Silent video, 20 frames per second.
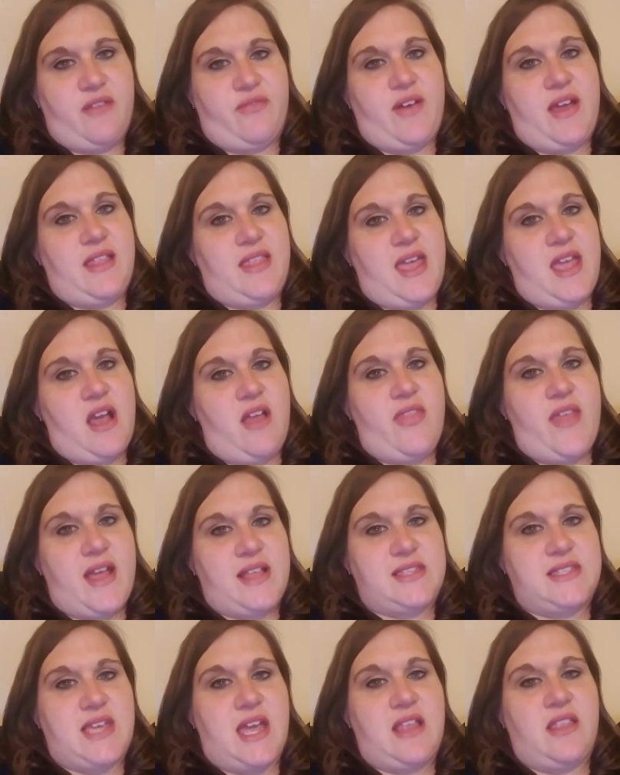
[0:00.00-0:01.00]
If I lay on
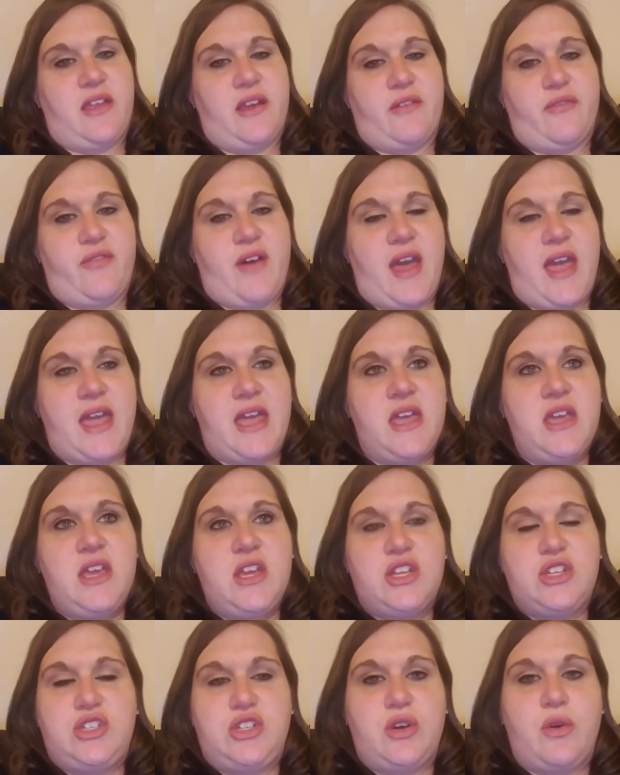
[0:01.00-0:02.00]
that side, like if I
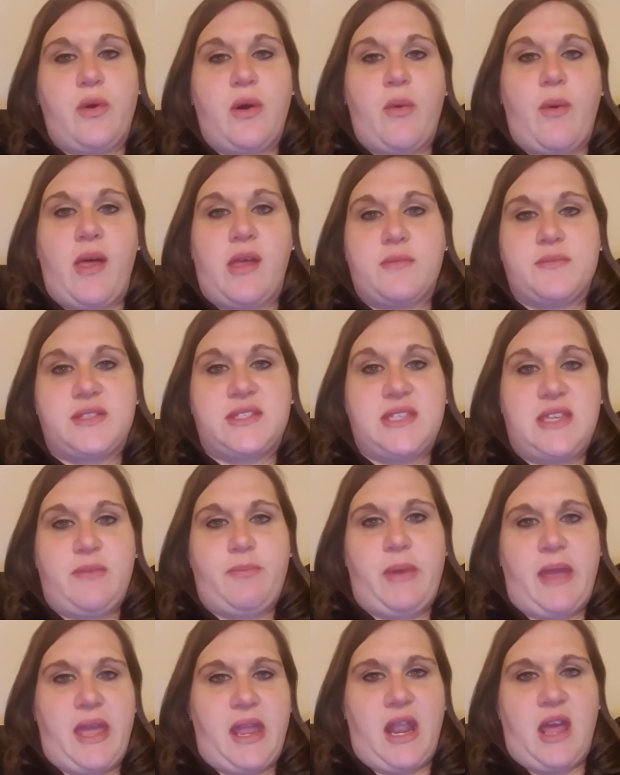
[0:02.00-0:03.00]
do it while I'm
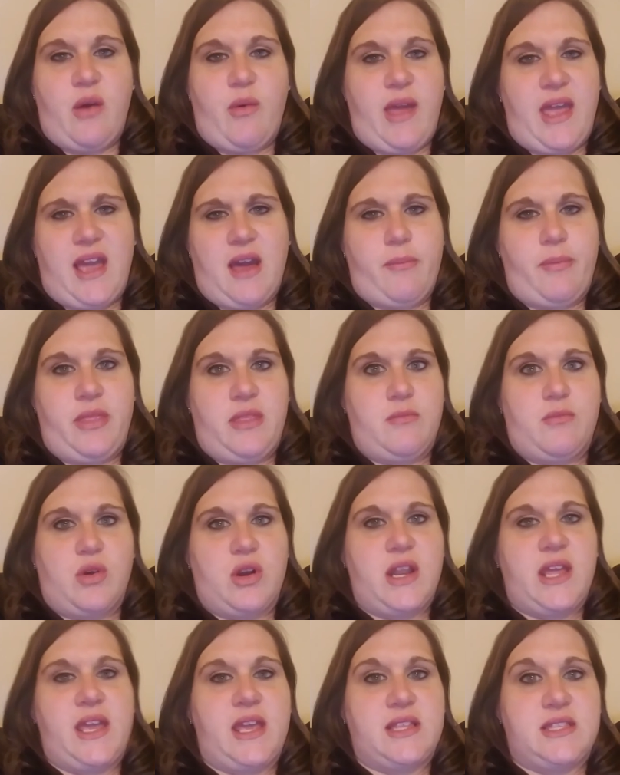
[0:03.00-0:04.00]
sleeping and I wake up in the morning,